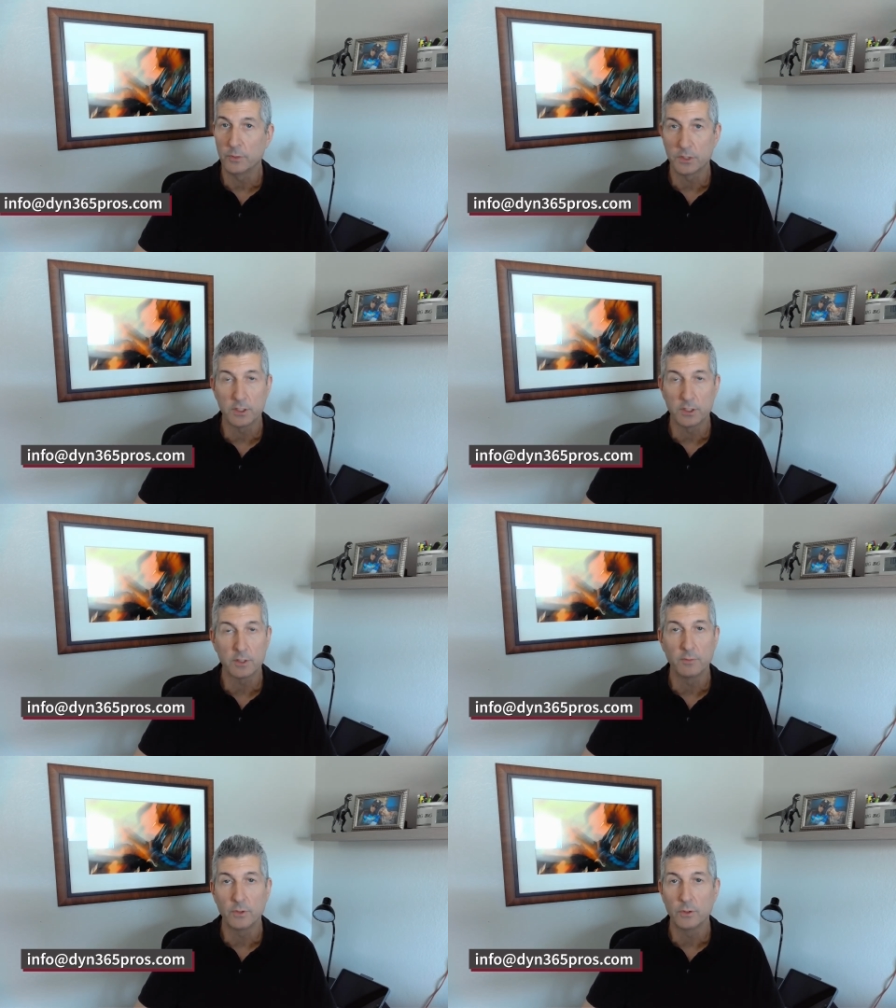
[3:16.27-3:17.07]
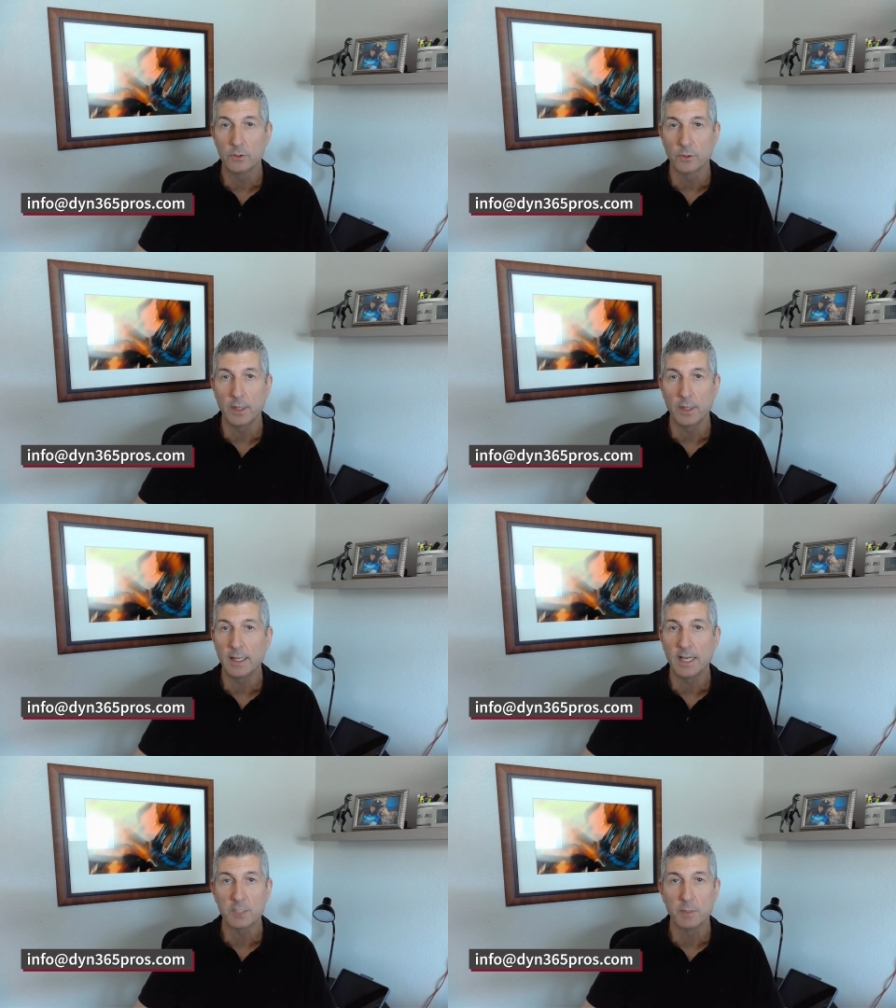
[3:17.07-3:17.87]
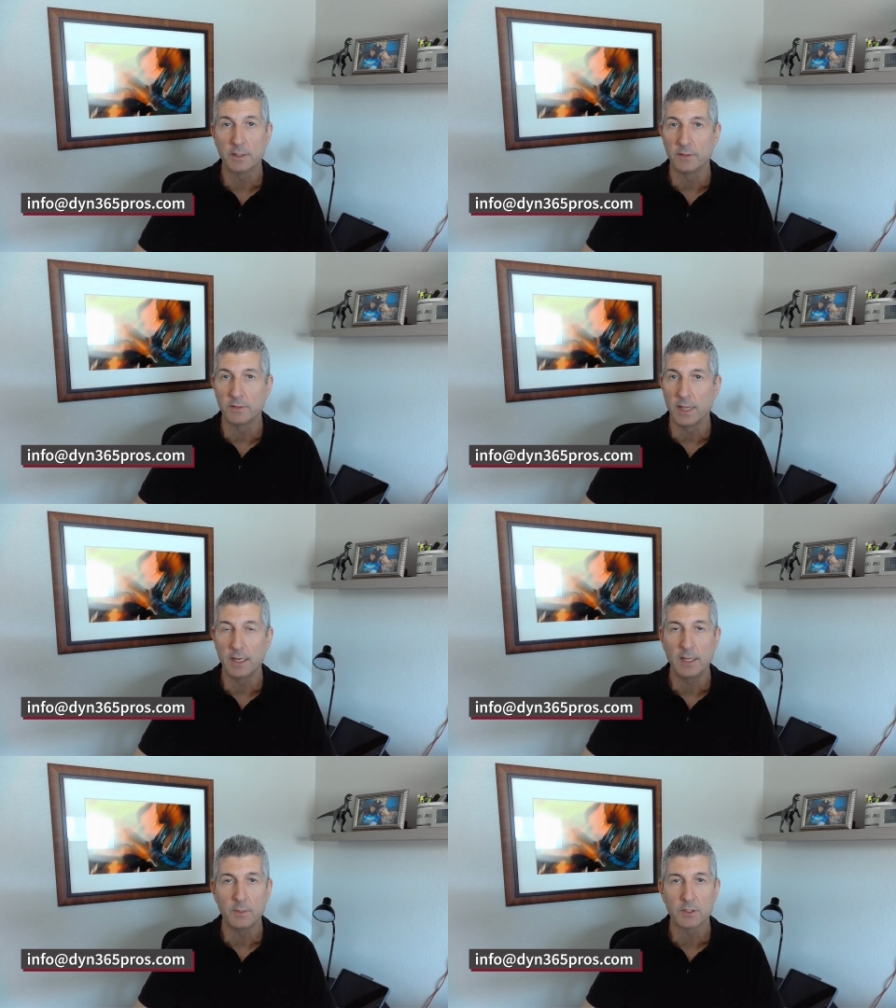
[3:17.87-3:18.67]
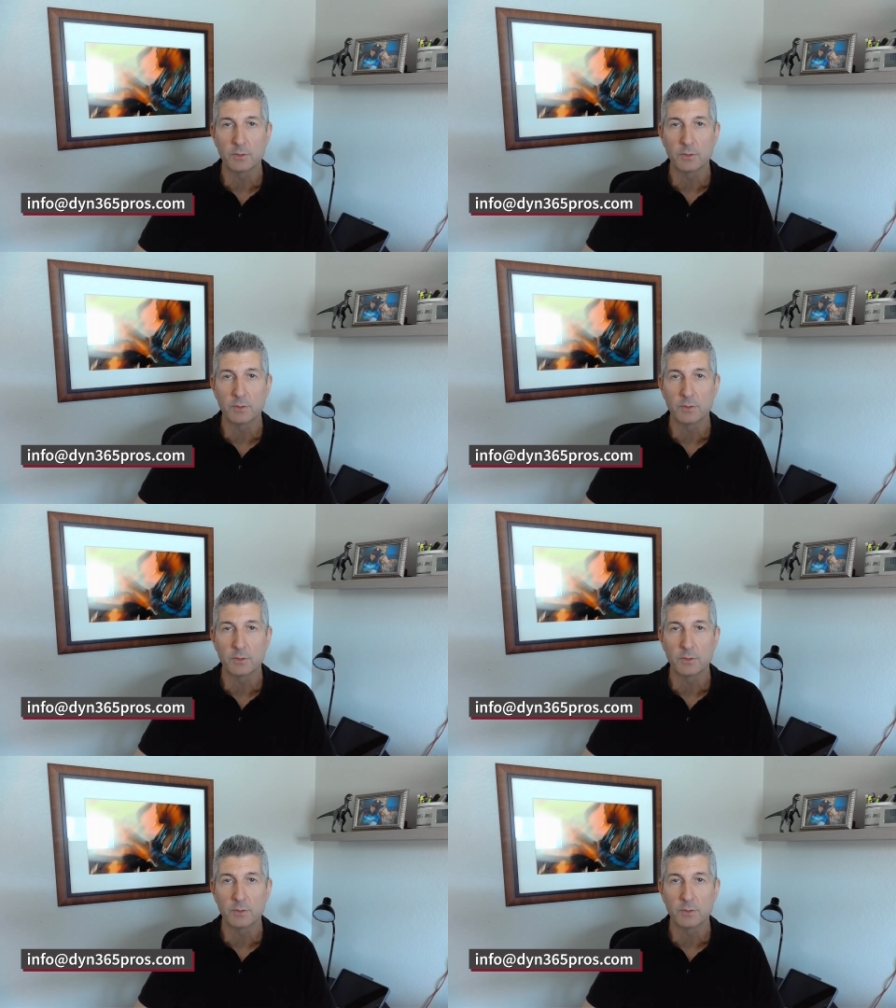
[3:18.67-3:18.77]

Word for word: system views or any aspect of Dynamics